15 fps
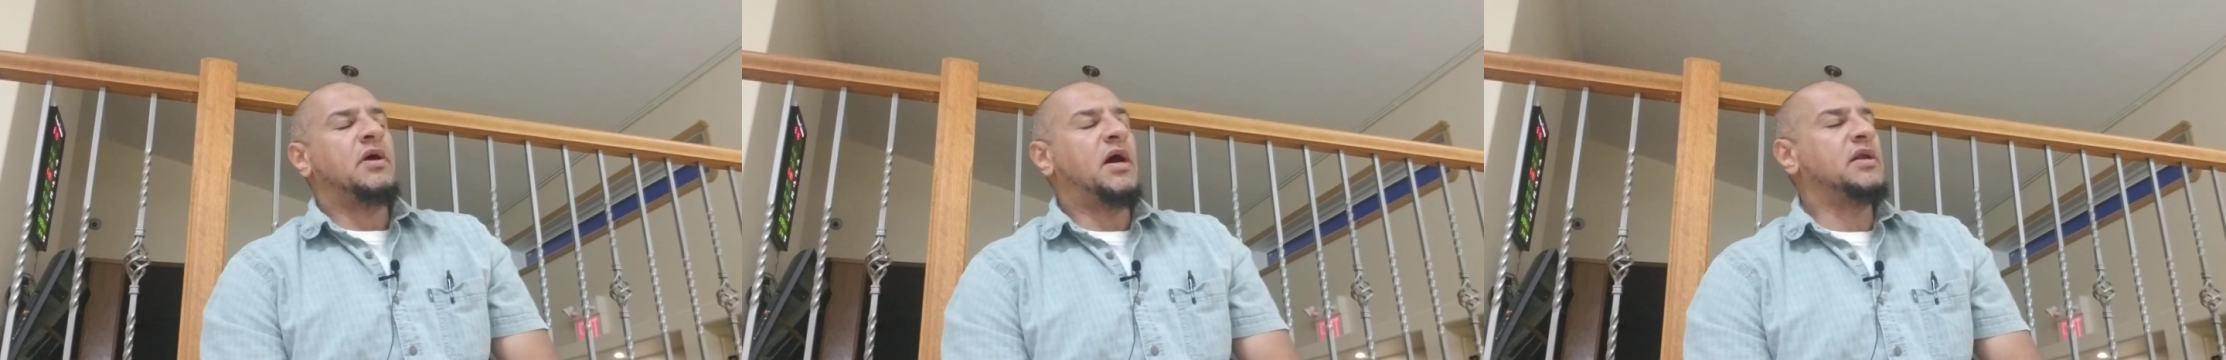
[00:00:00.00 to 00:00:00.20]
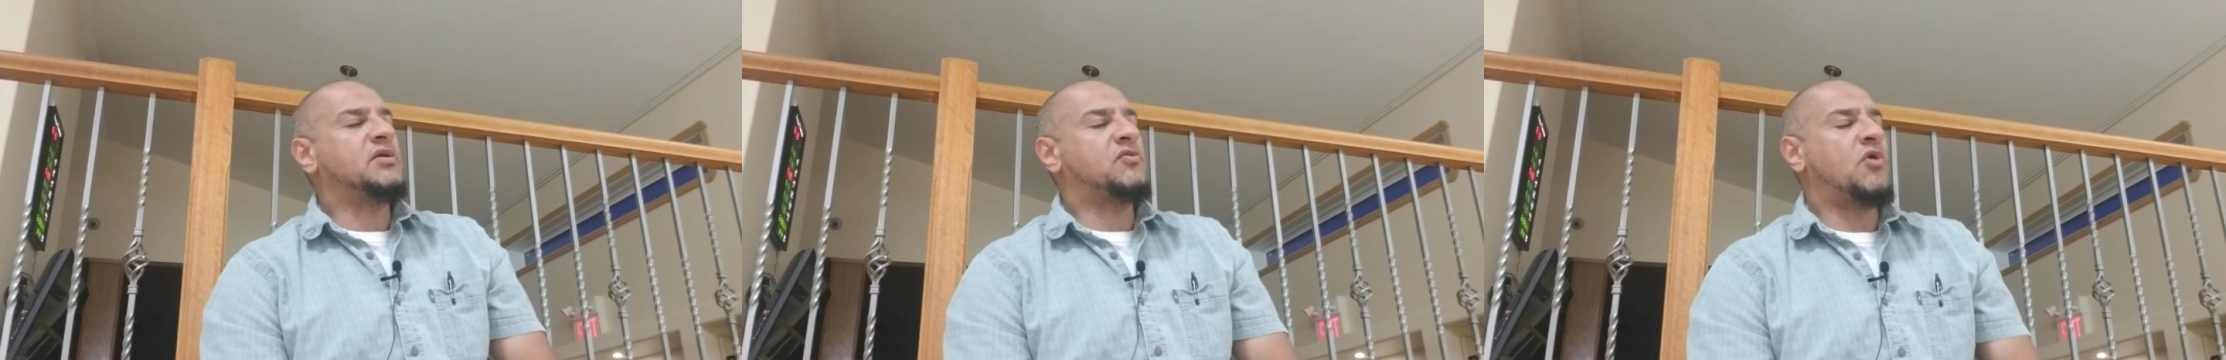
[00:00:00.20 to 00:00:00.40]

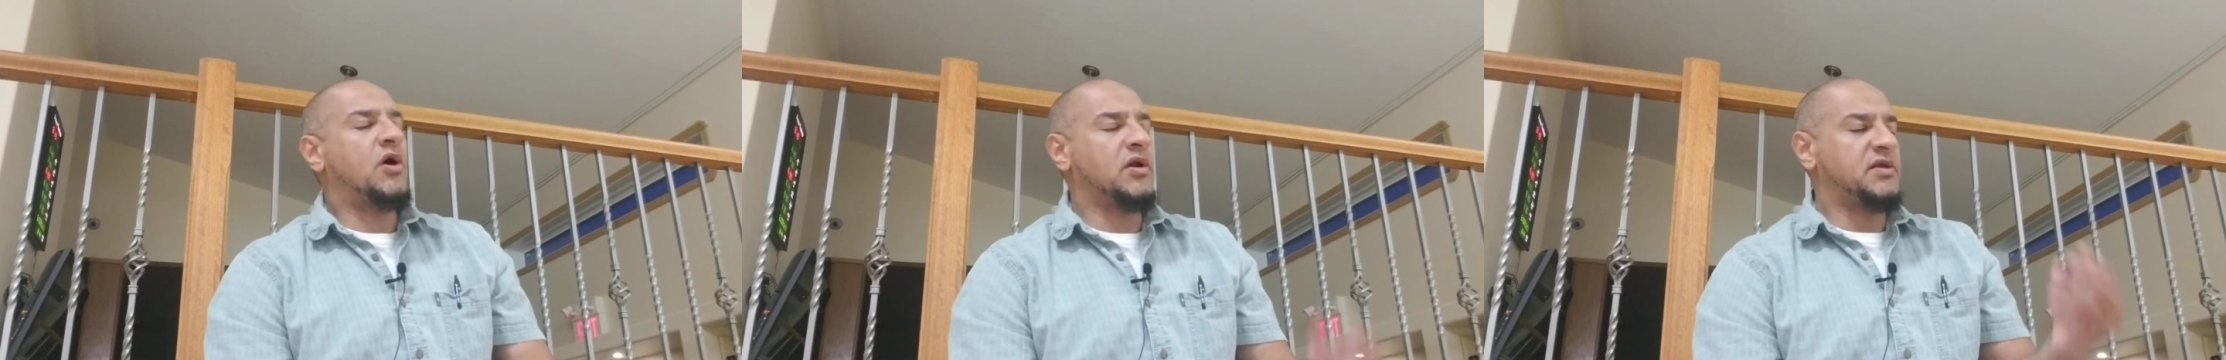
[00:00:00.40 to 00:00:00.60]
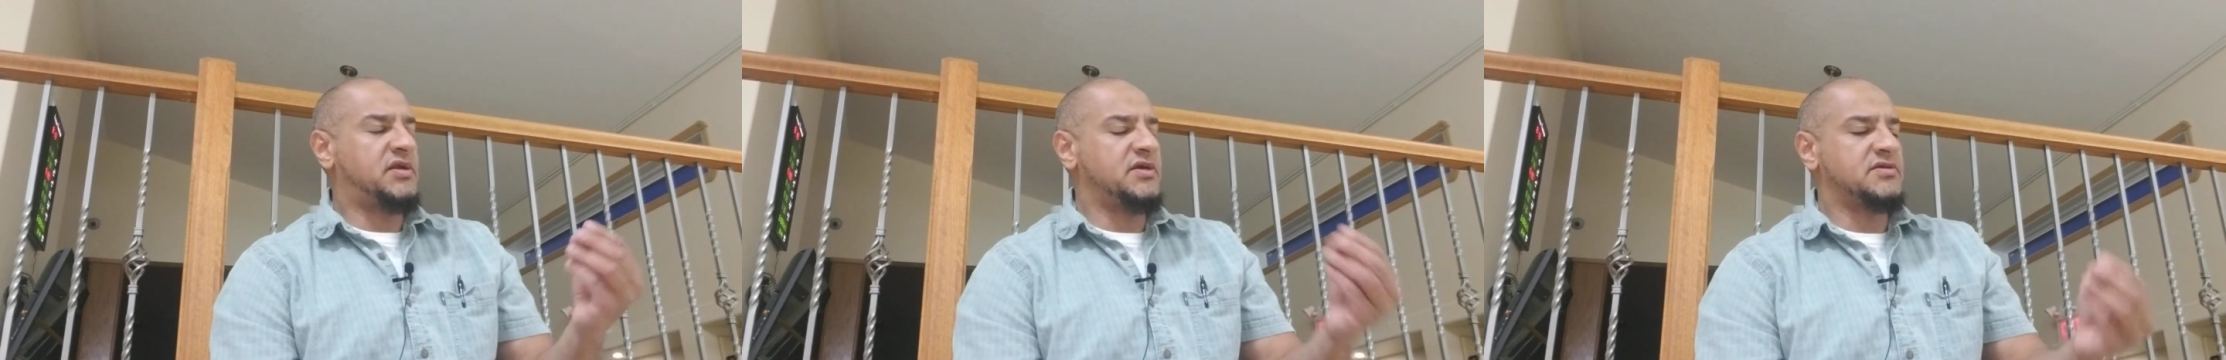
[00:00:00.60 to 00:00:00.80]
and
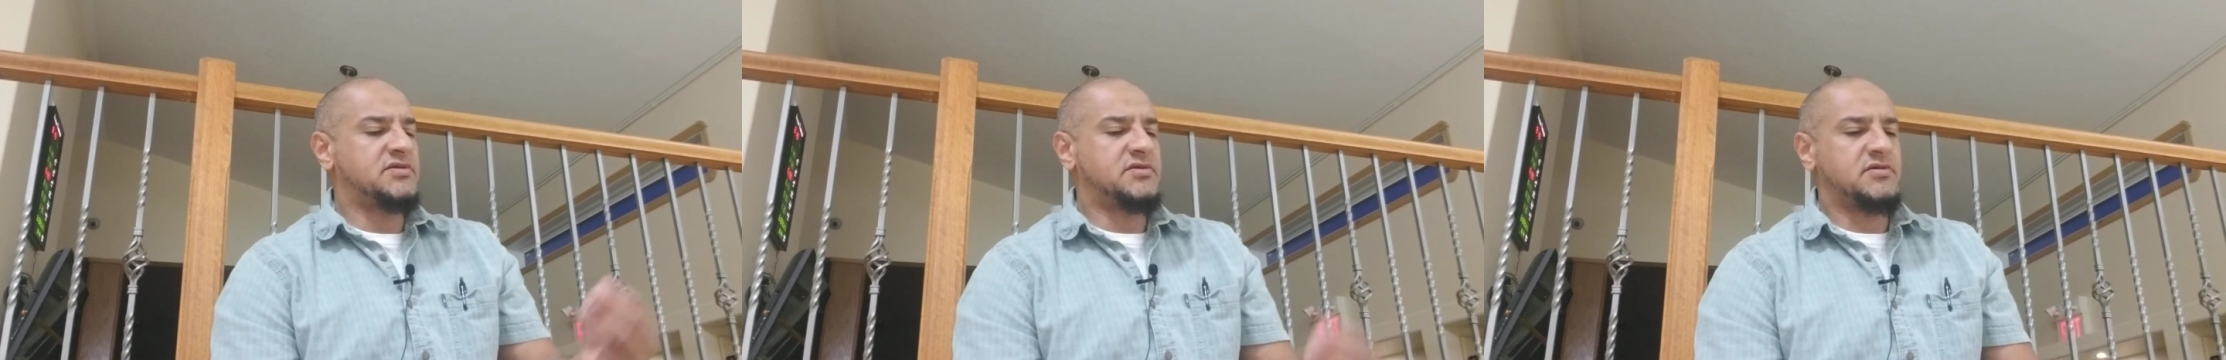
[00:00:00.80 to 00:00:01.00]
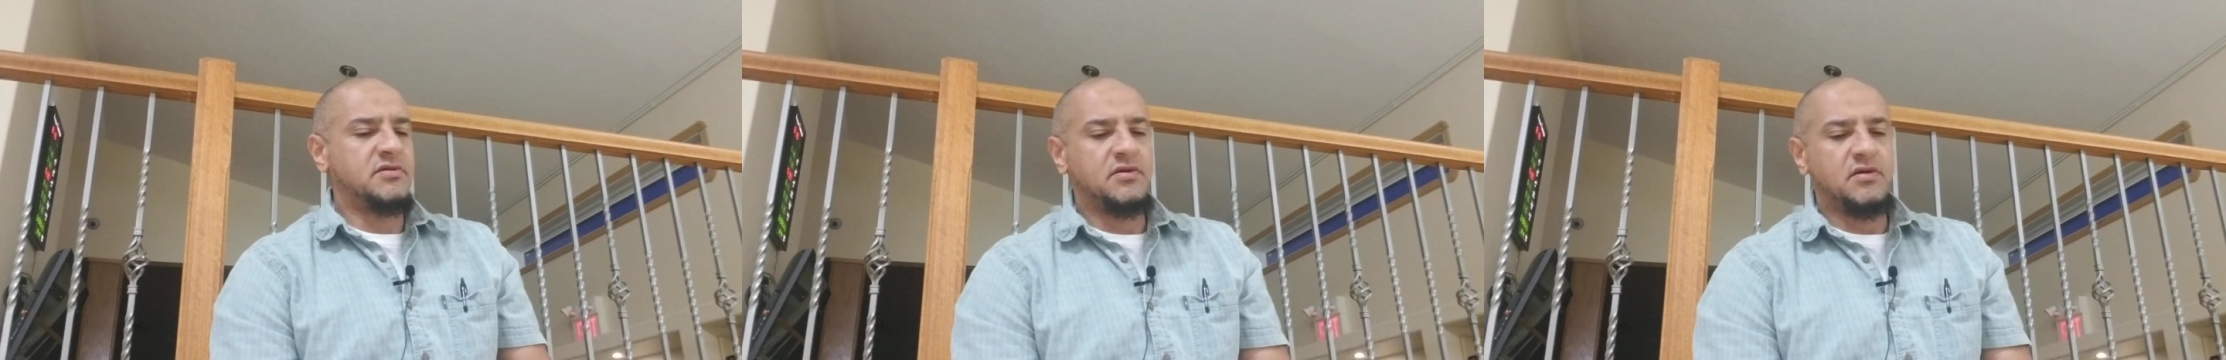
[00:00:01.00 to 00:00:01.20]

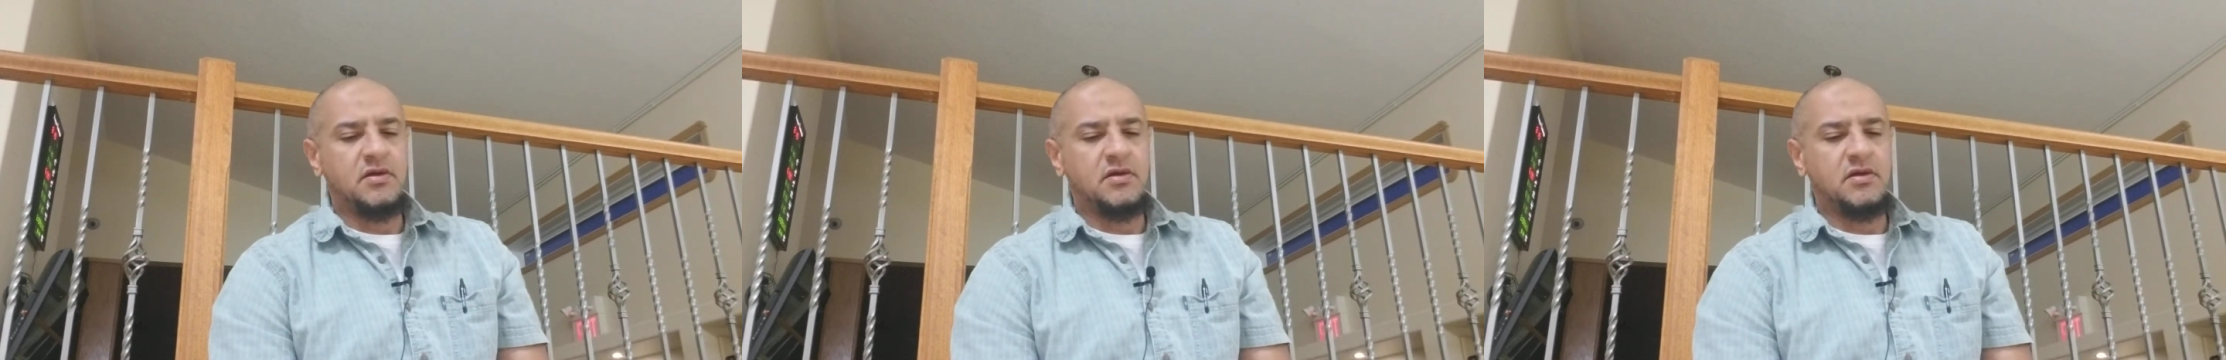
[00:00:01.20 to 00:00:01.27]
qualities